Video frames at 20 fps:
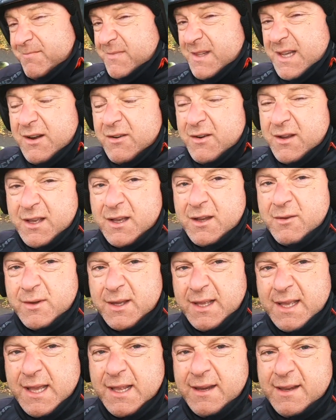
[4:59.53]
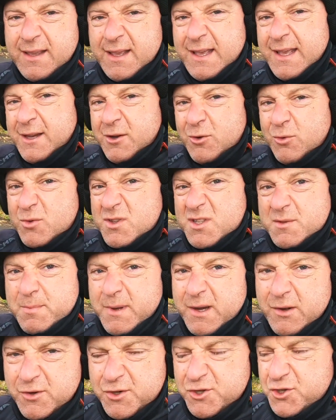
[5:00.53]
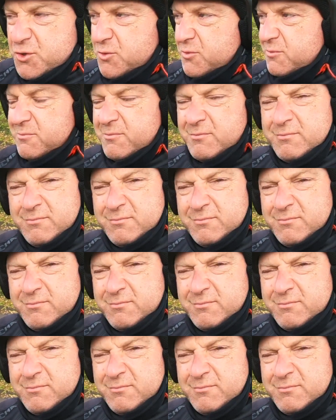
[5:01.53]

there I go again, getting all spiritual.